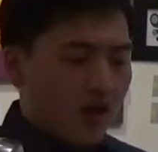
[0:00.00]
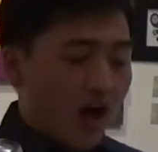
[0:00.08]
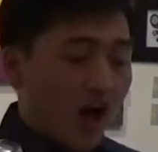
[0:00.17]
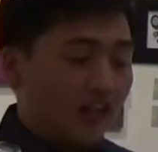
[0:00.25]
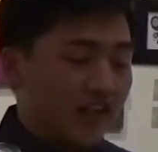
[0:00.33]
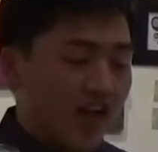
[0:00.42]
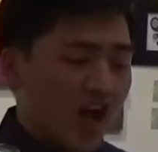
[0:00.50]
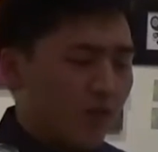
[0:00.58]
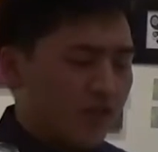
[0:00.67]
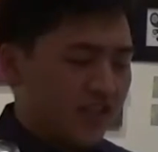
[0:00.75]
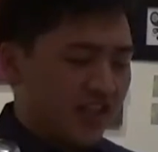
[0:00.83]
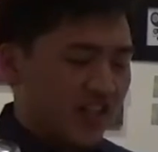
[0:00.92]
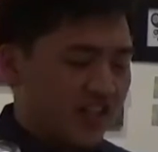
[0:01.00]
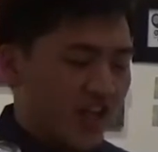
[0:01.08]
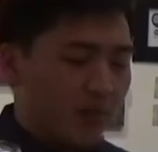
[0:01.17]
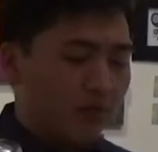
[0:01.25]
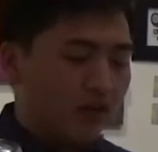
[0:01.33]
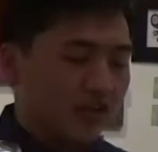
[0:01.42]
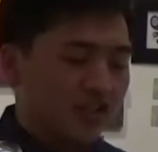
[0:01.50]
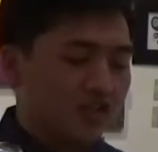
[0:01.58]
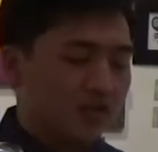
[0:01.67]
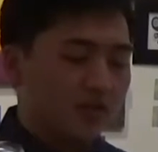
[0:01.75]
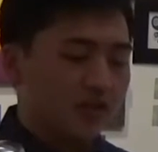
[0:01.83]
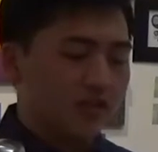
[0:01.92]
Aliam was an exemplary
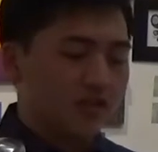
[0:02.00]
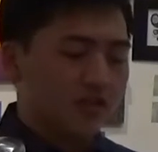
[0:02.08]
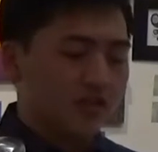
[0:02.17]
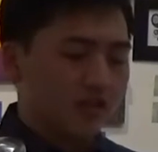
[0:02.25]
student,